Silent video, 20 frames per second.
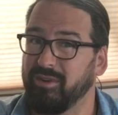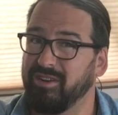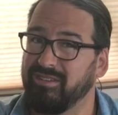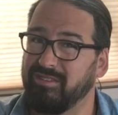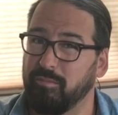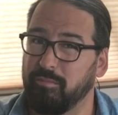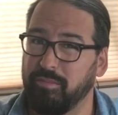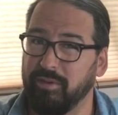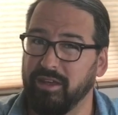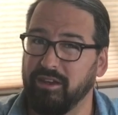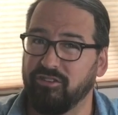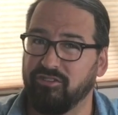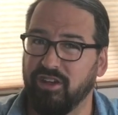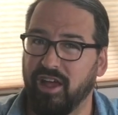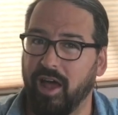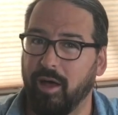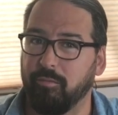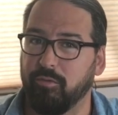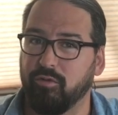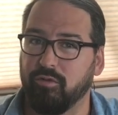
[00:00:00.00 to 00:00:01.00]
But it's a big
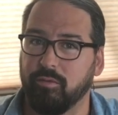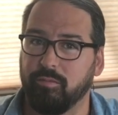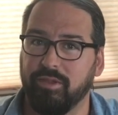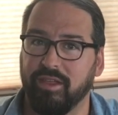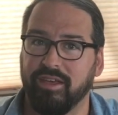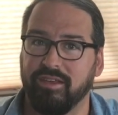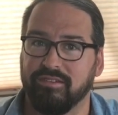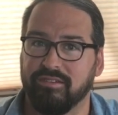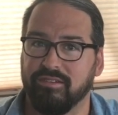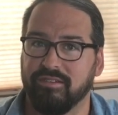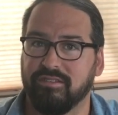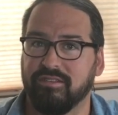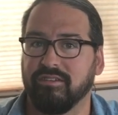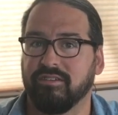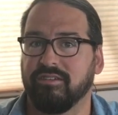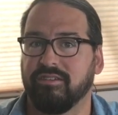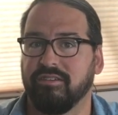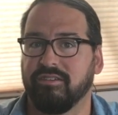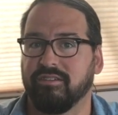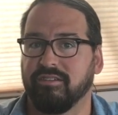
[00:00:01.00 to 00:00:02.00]
job to replace
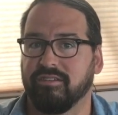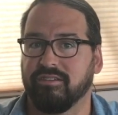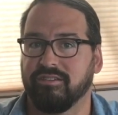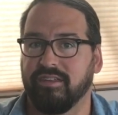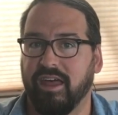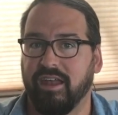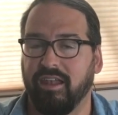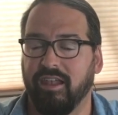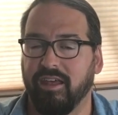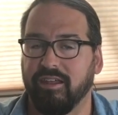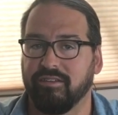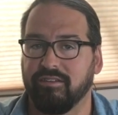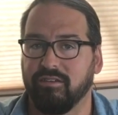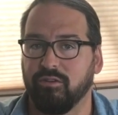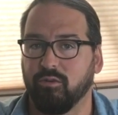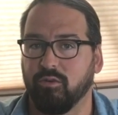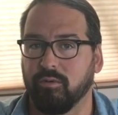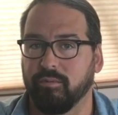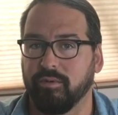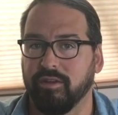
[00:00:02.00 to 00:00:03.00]
66 satellites
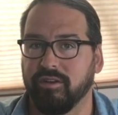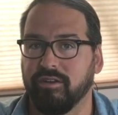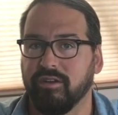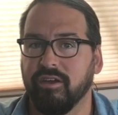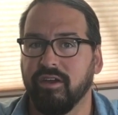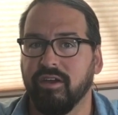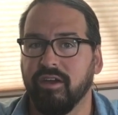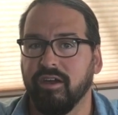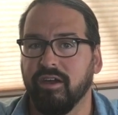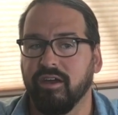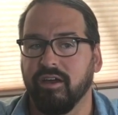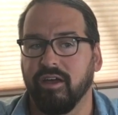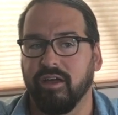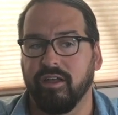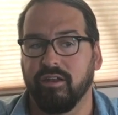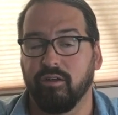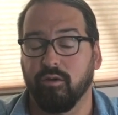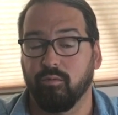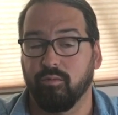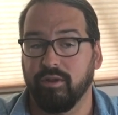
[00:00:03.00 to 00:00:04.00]
in orbit.
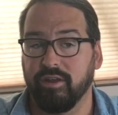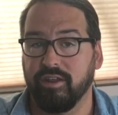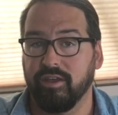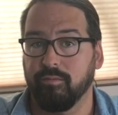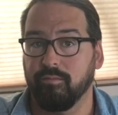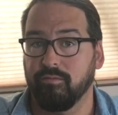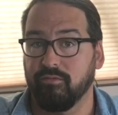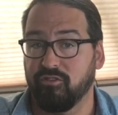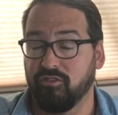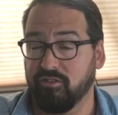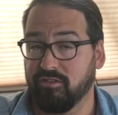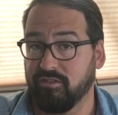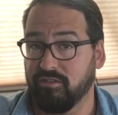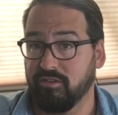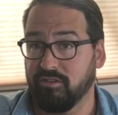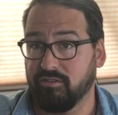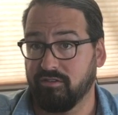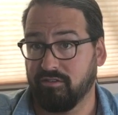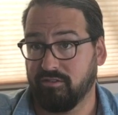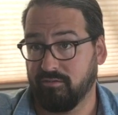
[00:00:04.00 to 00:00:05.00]
And Iridium just
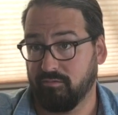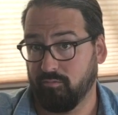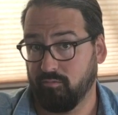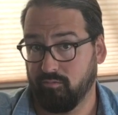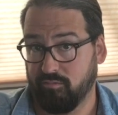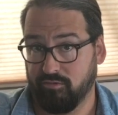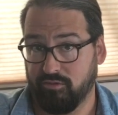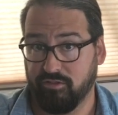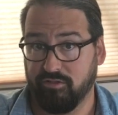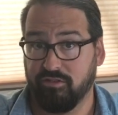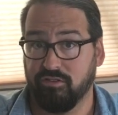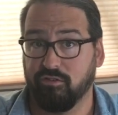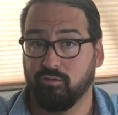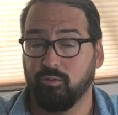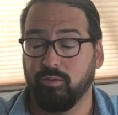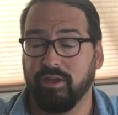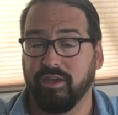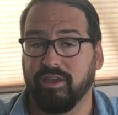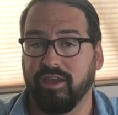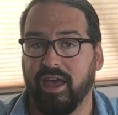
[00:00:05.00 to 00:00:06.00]
this just this
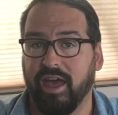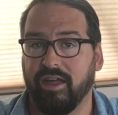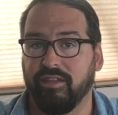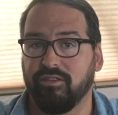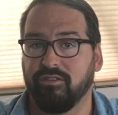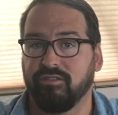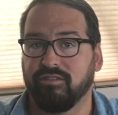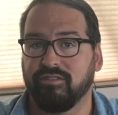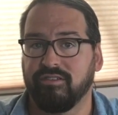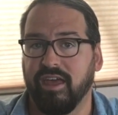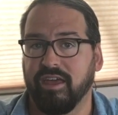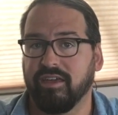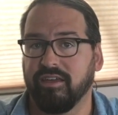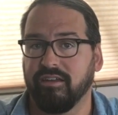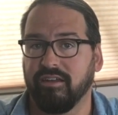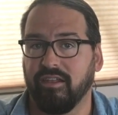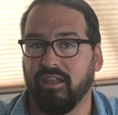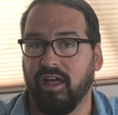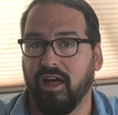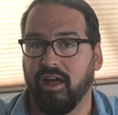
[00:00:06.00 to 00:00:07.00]
week had their
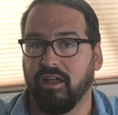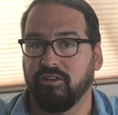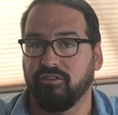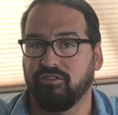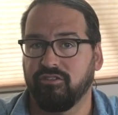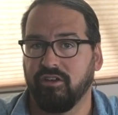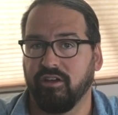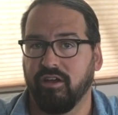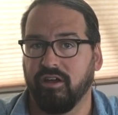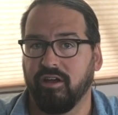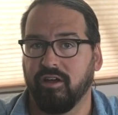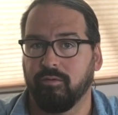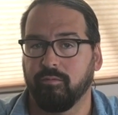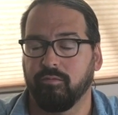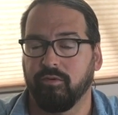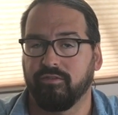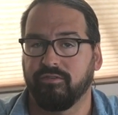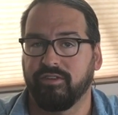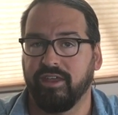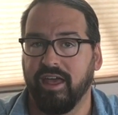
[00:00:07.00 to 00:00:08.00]
second launch
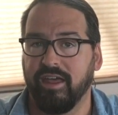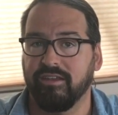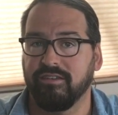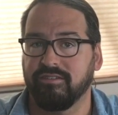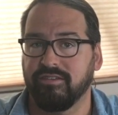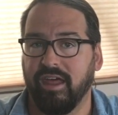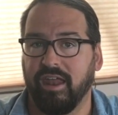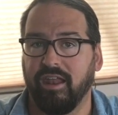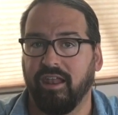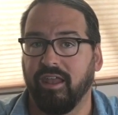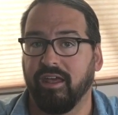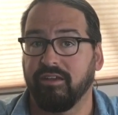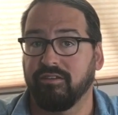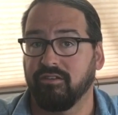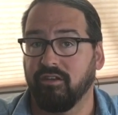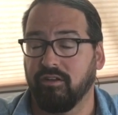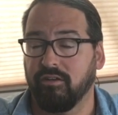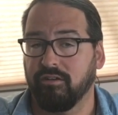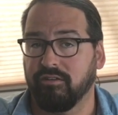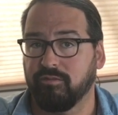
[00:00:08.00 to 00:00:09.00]
um, of 10
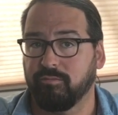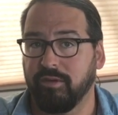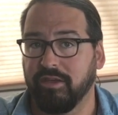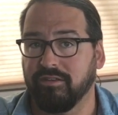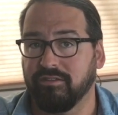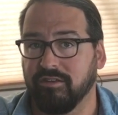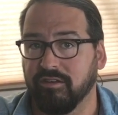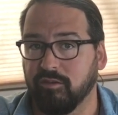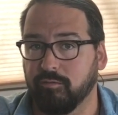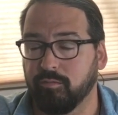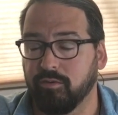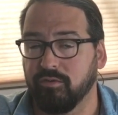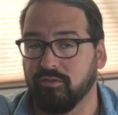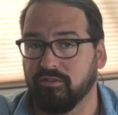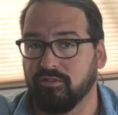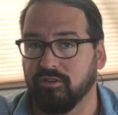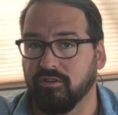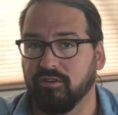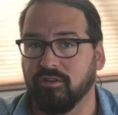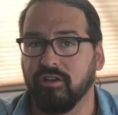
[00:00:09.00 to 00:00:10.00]
satellites on a SpaceX
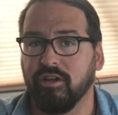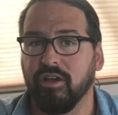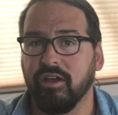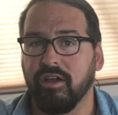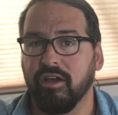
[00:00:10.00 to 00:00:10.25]
booster.